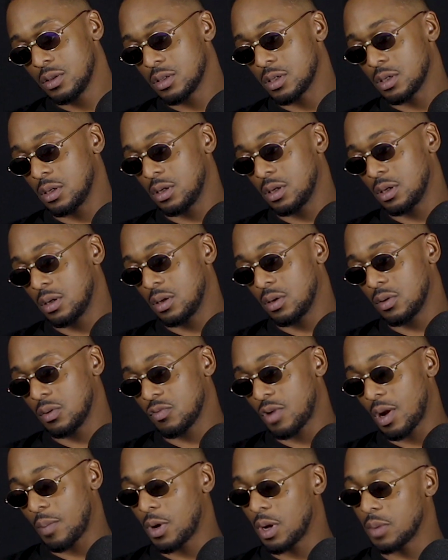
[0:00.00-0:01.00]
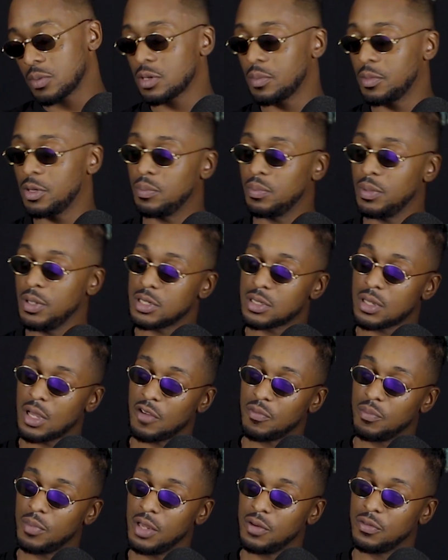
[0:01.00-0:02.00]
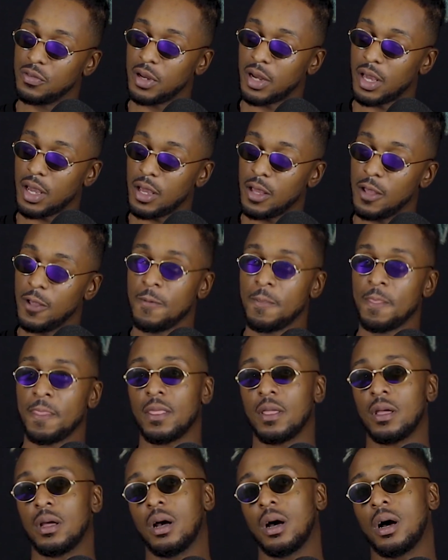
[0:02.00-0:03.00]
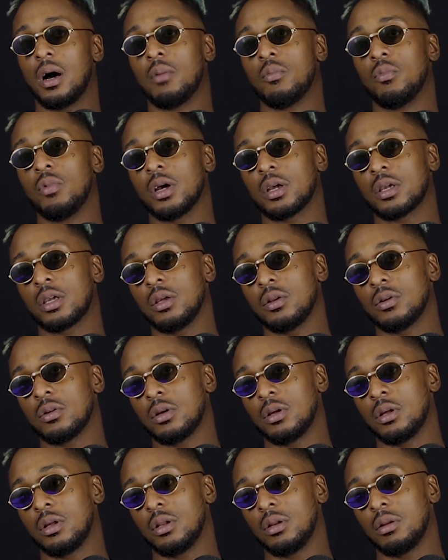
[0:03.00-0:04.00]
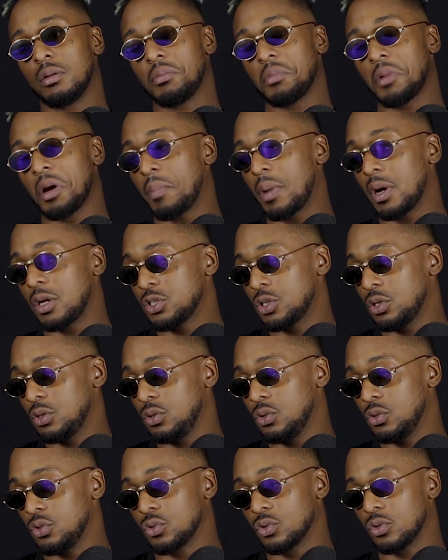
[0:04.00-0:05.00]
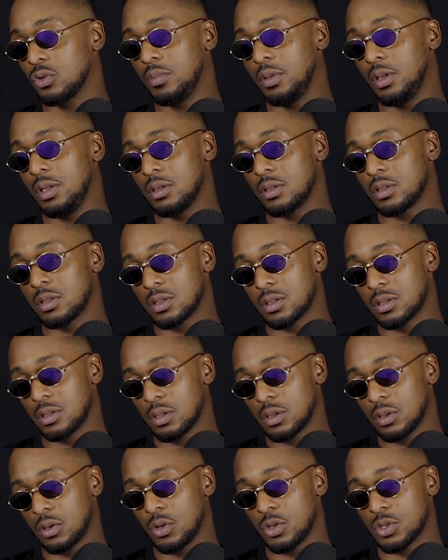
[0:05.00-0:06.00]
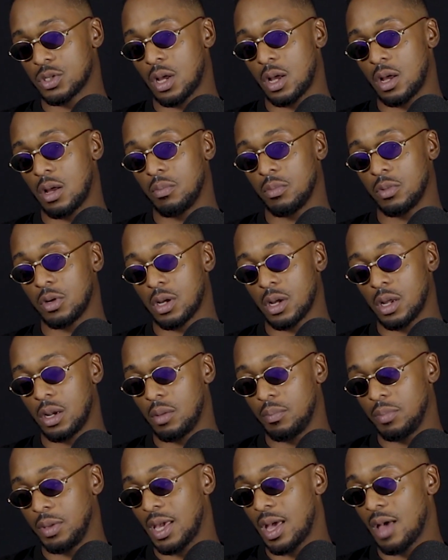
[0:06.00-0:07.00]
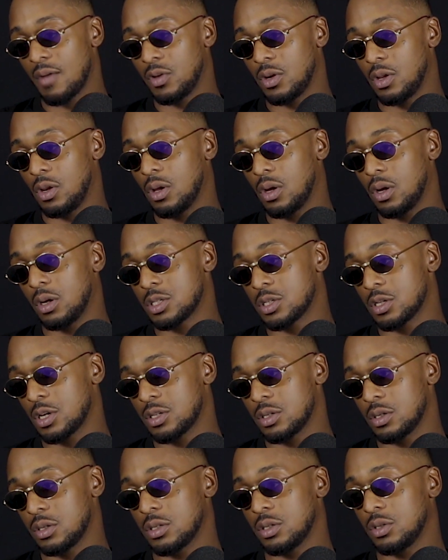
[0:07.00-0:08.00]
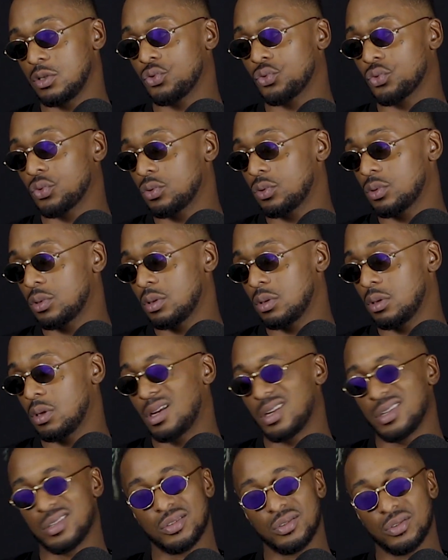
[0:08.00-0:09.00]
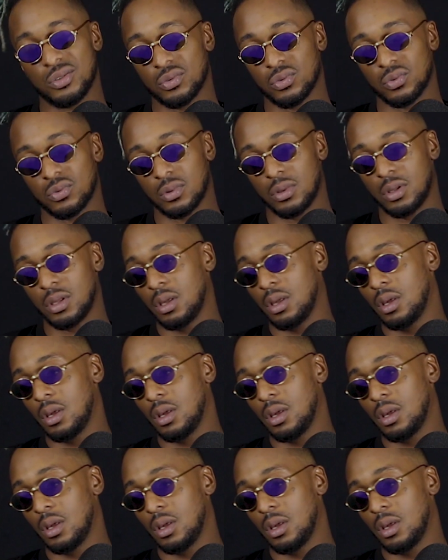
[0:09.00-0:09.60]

to wrap up some of the beats that I've made for that. I'm working on a bunch of new drill beats, because I'm going to be having a lot of sessions in drill, as usual.